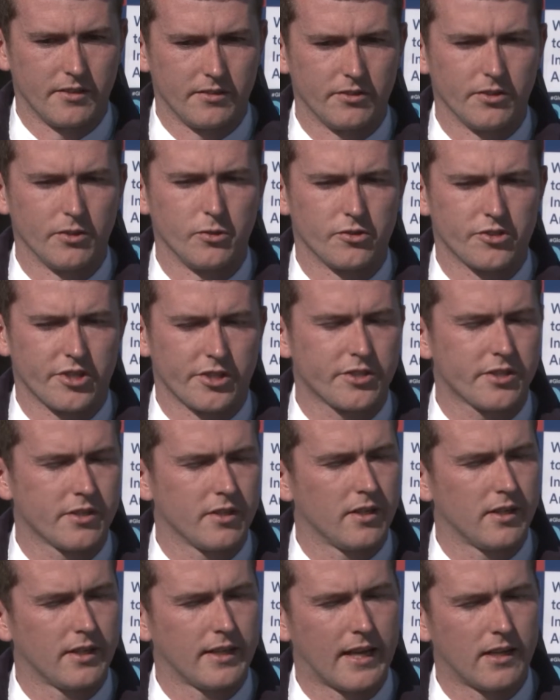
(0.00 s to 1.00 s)

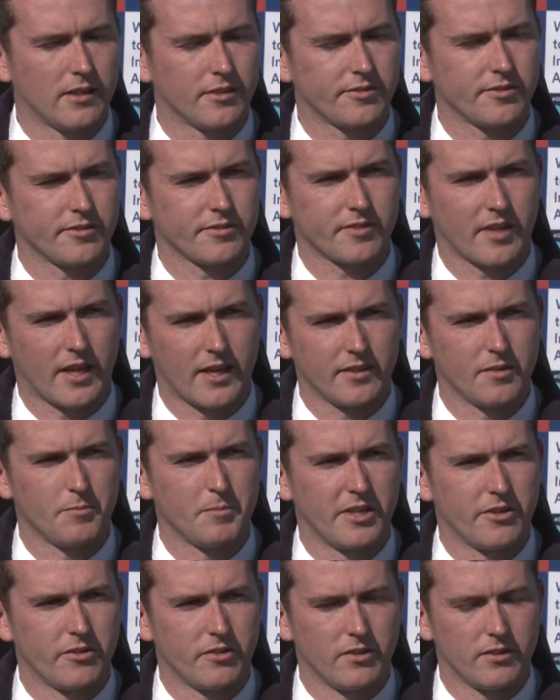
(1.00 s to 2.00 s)
nutritional analysis, and a
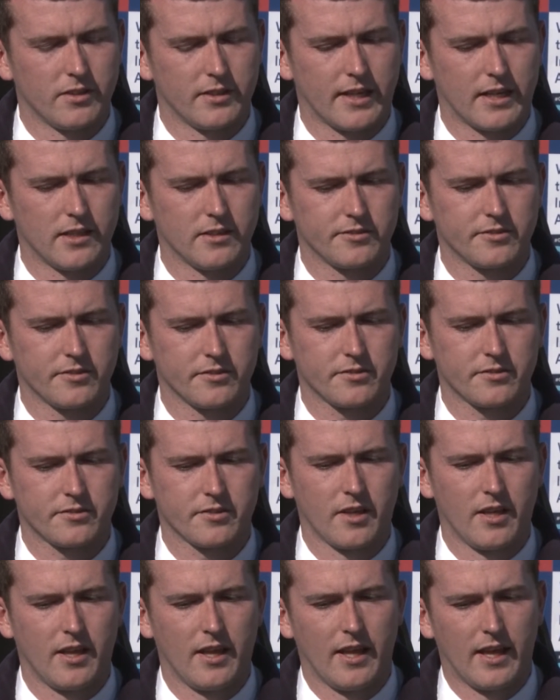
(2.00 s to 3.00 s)
mineral analysis,
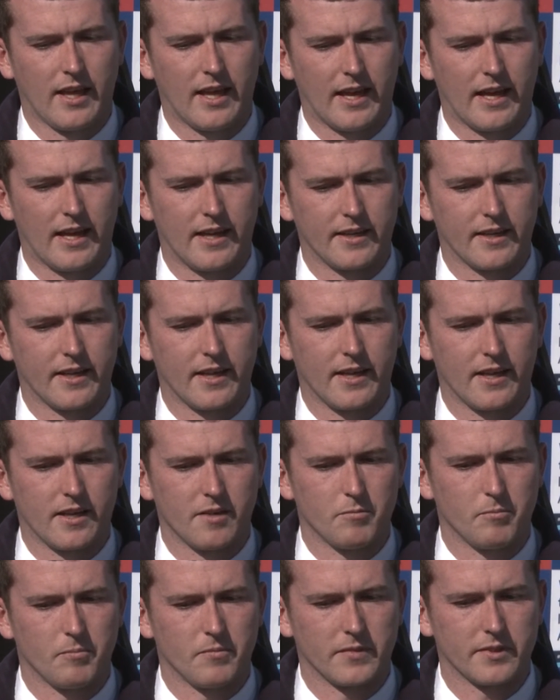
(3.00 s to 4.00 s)
and
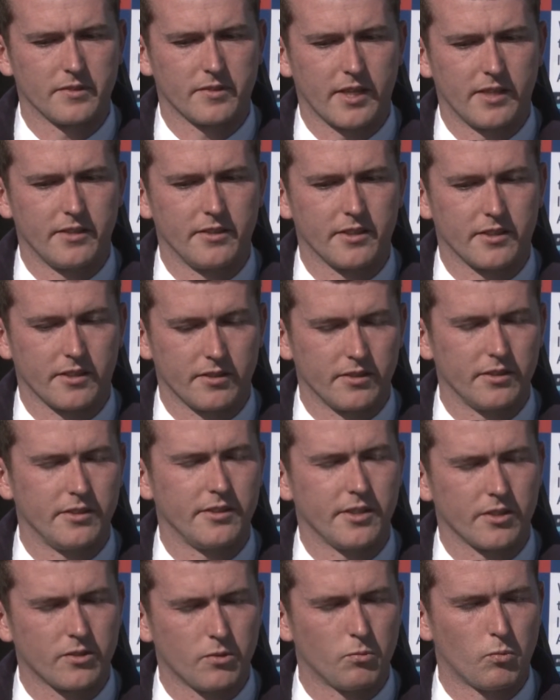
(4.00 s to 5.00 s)
then
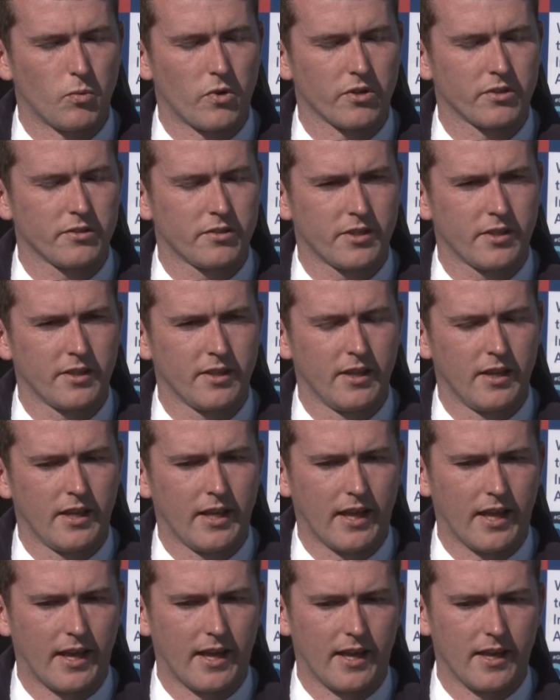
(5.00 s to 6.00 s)
you can work
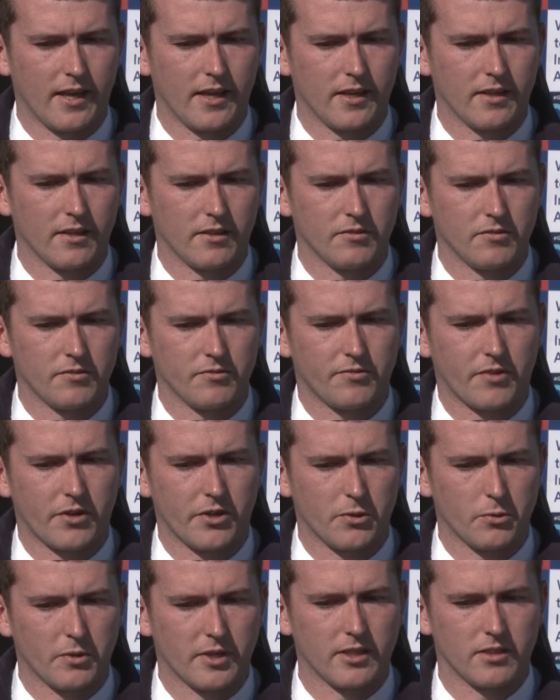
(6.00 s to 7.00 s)

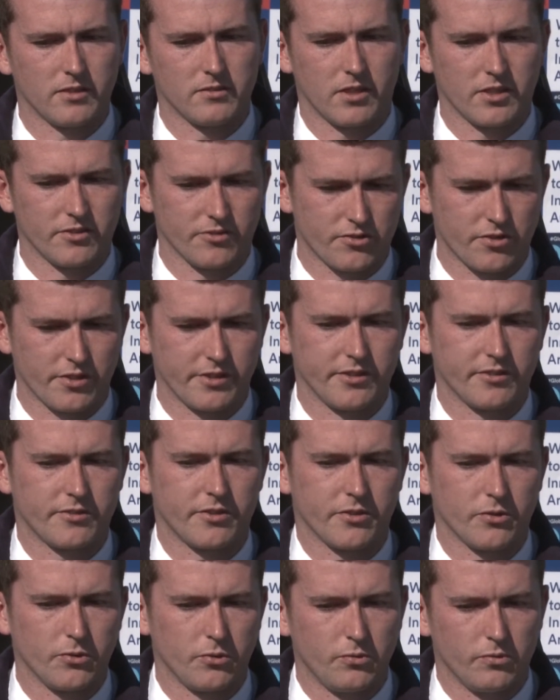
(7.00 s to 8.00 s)
very well on trying
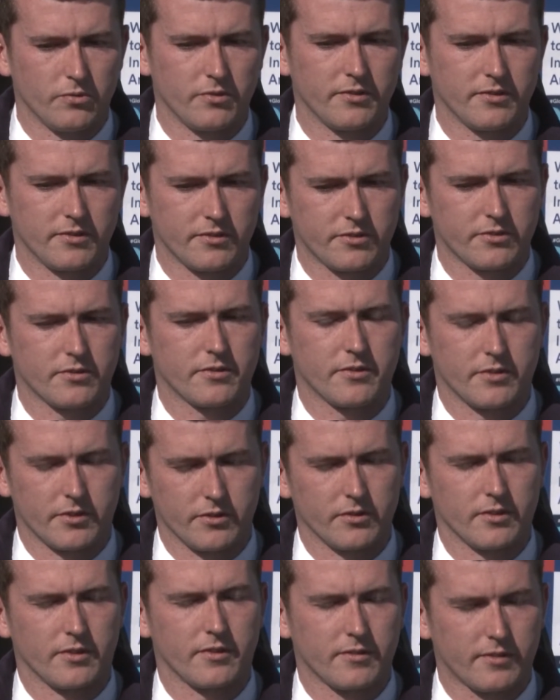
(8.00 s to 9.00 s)
to
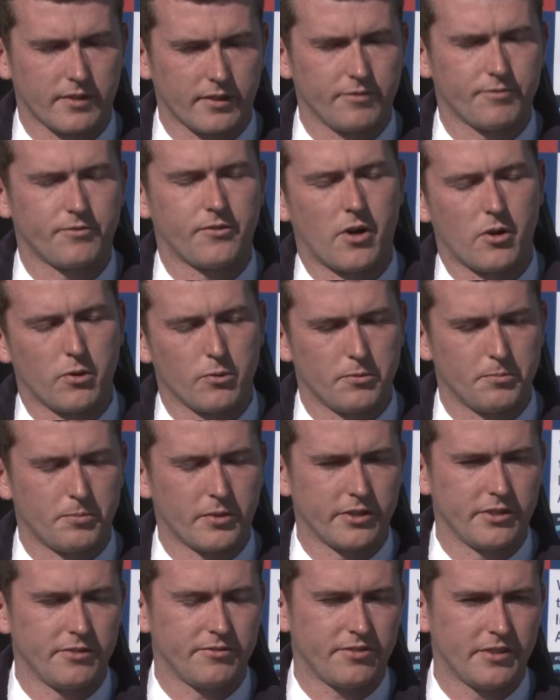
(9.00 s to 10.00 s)
forward
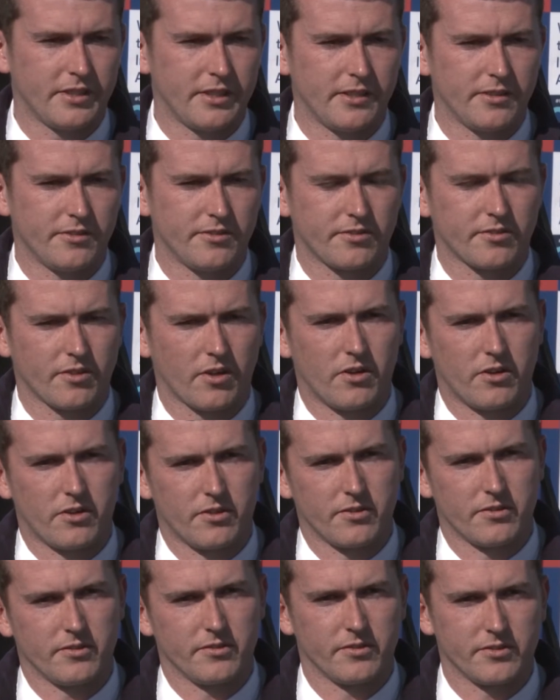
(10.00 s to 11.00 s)
buy feeds,
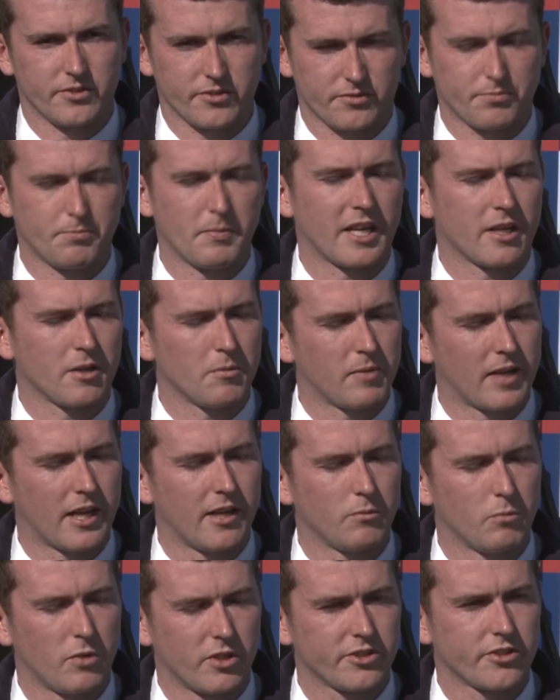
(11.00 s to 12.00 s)
or just make a
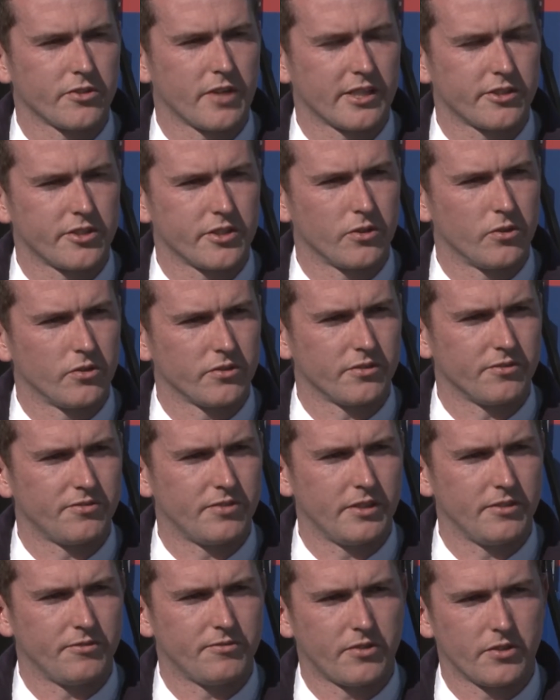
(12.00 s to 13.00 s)
plan what you're actually going to
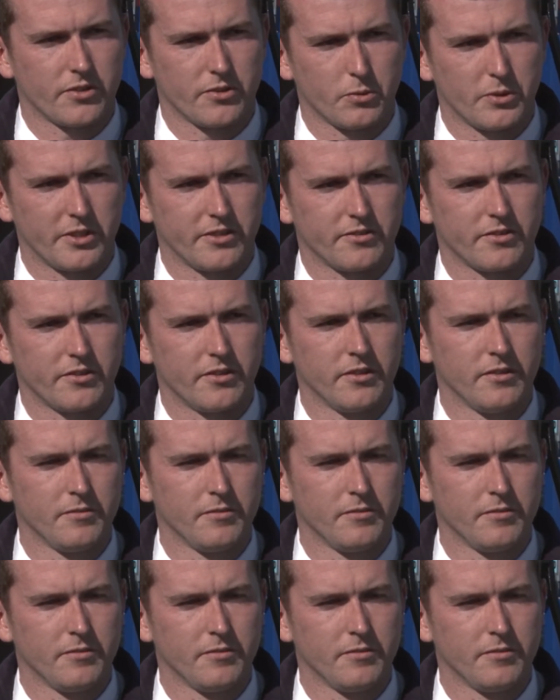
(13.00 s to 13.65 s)
feed for the winter.